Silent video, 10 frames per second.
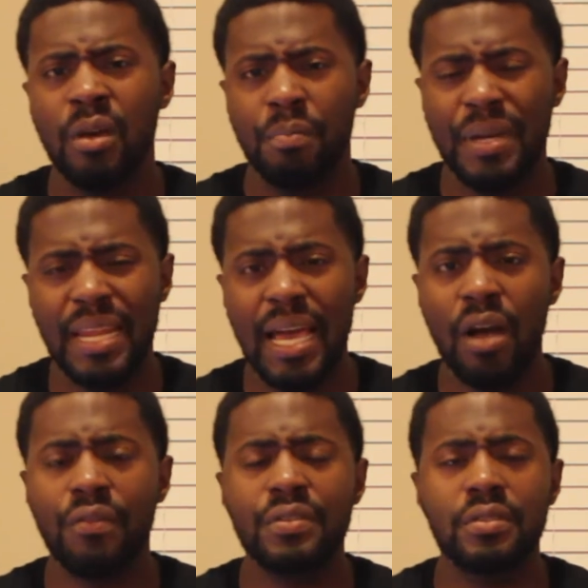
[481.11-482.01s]
but
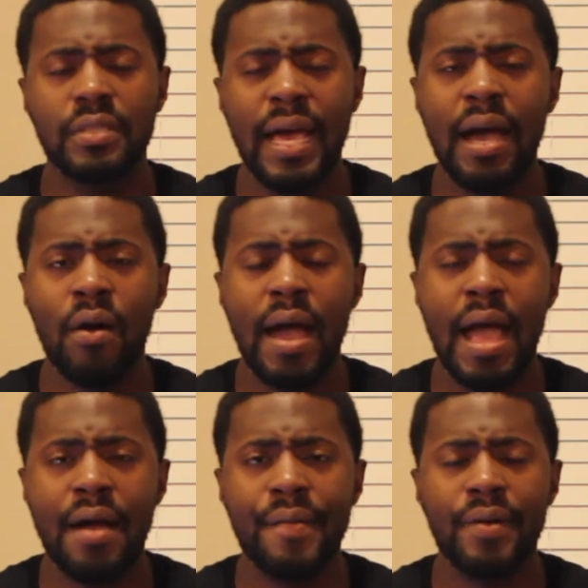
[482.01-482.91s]
now I
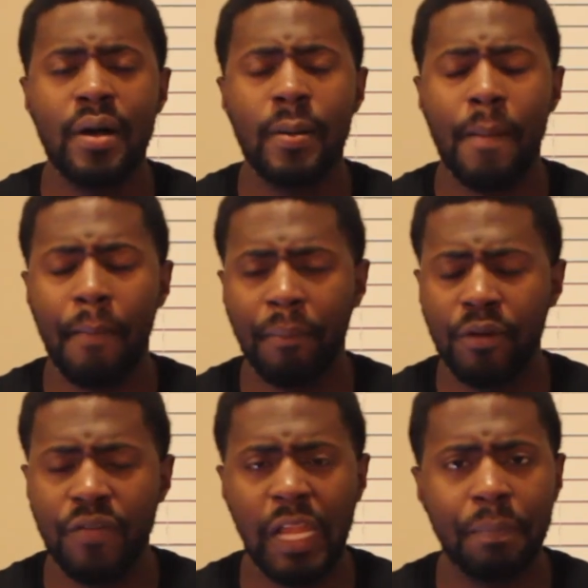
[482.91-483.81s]
have, I'm
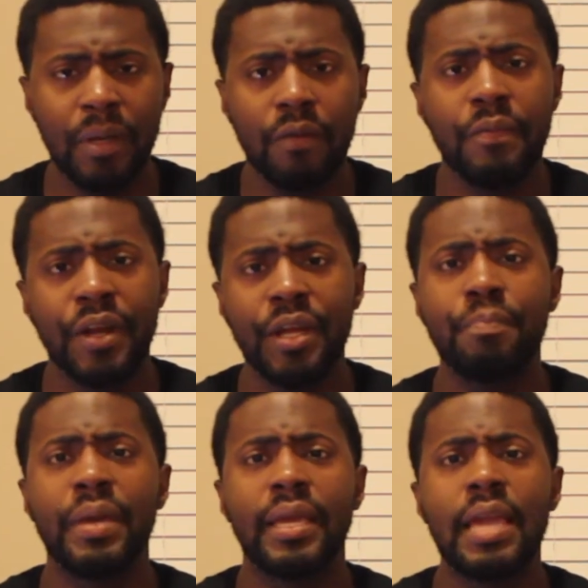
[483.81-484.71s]
developing a very
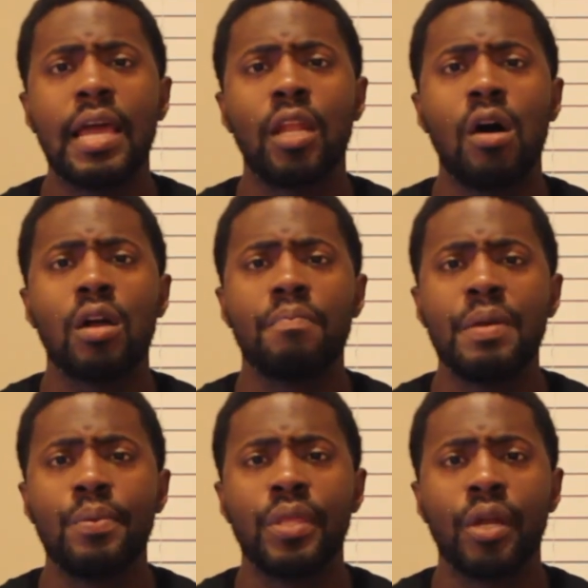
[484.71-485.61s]
big catalog of
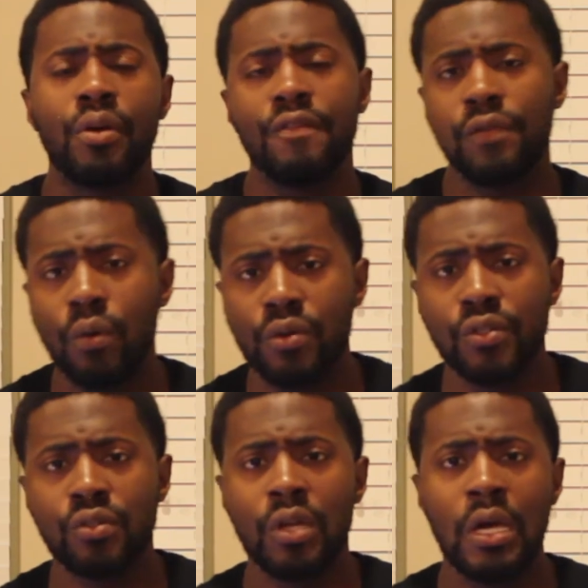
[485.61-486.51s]
people that are
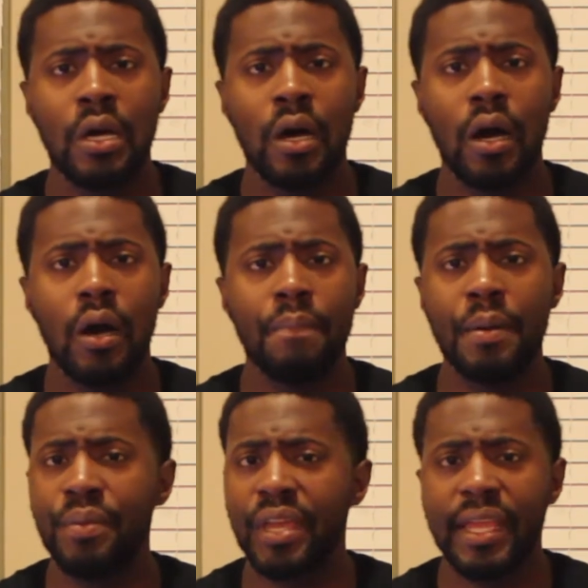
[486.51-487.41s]
influencers,
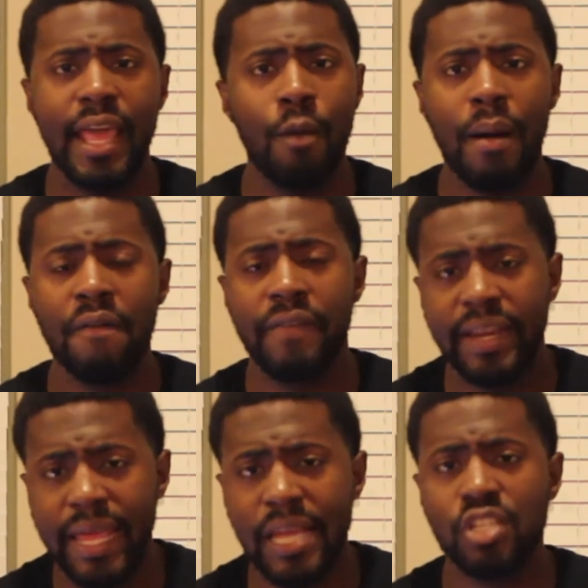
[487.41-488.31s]
people that can help out
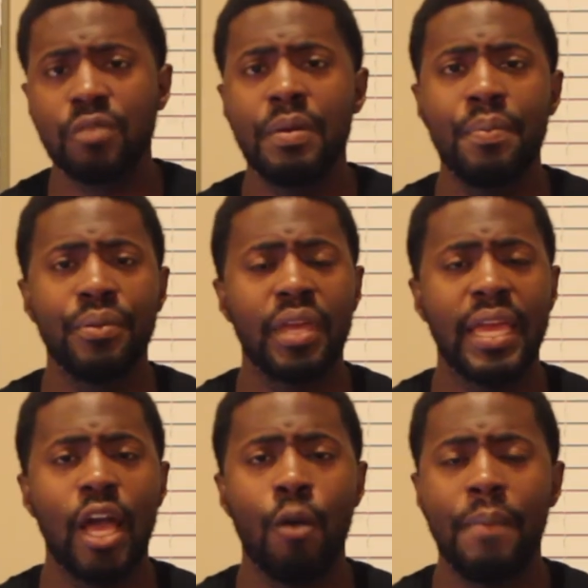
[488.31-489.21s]
financially, people that
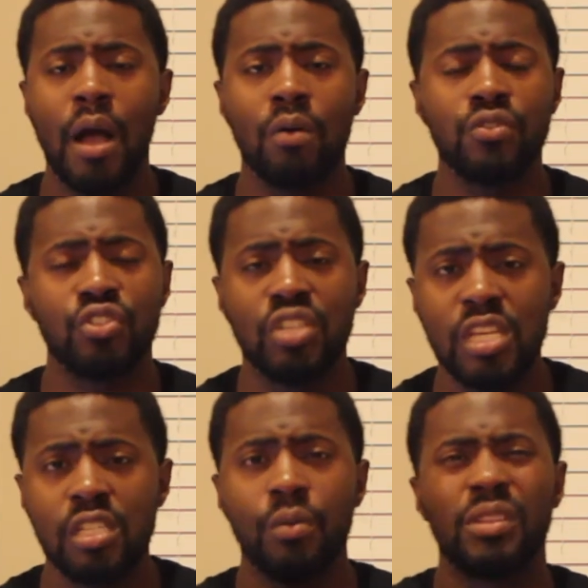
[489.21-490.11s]
can help out
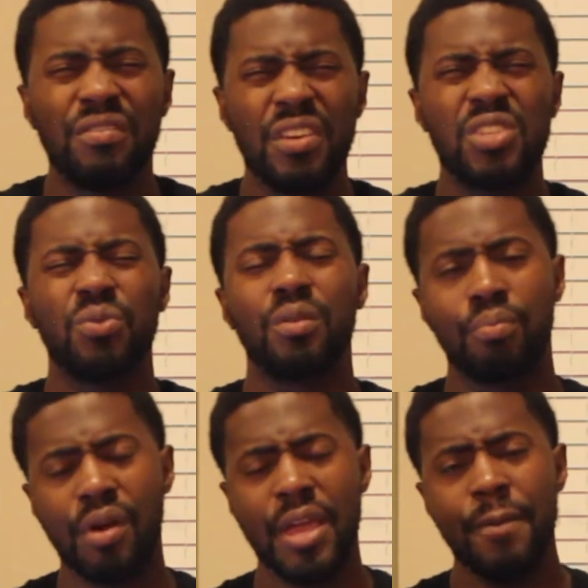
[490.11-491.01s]
strategically with the vision, with the
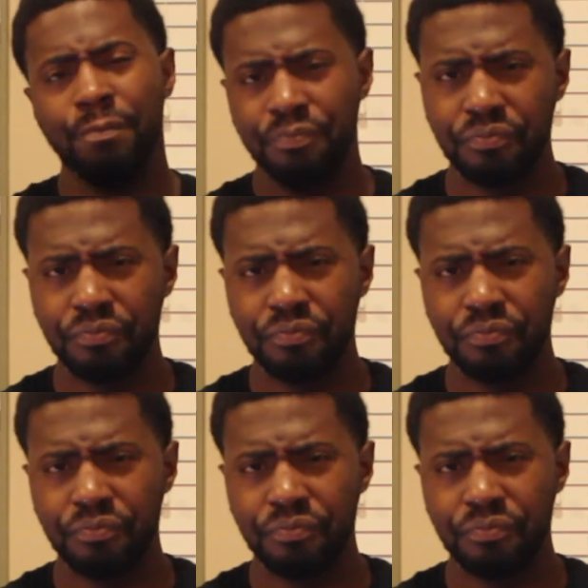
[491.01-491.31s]
brand.